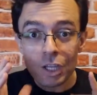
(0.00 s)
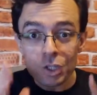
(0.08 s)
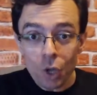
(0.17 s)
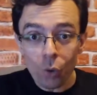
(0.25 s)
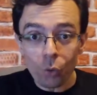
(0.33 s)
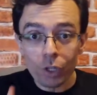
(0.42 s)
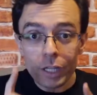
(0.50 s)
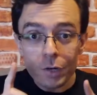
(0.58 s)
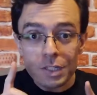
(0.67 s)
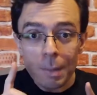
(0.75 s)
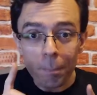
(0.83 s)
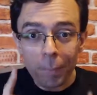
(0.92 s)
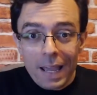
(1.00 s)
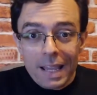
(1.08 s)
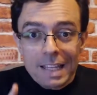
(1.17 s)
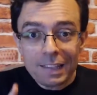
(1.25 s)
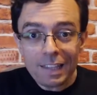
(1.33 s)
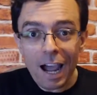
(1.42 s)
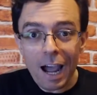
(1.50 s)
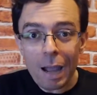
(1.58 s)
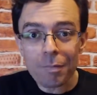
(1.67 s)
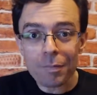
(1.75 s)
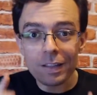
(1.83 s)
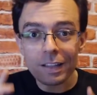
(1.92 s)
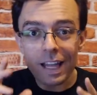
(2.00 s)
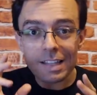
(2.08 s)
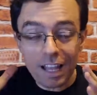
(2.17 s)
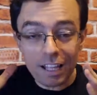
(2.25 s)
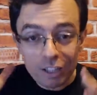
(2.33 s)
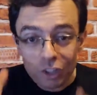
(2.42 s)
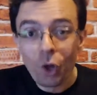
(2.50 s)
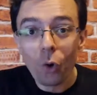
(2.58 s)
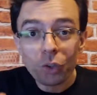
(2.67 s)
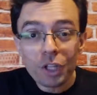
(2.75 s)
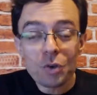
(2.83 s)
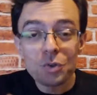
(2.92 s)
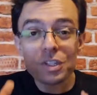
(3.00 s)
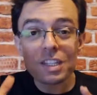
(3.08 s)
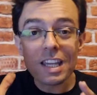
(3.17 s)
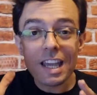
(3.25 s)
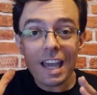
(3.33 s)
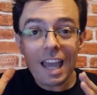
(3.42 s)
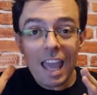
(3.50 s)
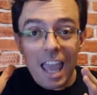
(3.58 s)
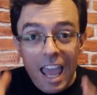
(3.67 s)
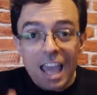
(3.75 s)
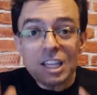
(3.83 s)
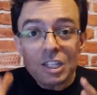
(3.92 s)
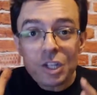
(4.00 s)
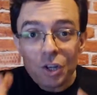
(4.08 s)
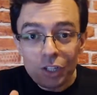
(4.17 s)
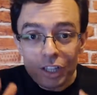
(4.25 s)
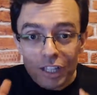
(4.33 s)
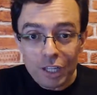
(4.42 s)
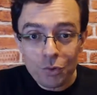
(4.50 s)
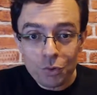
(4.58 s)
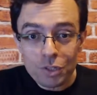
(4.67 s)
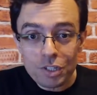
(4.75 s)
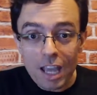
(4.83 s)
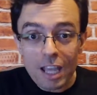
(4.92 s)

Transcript: So, there is a place and time that no news is good news.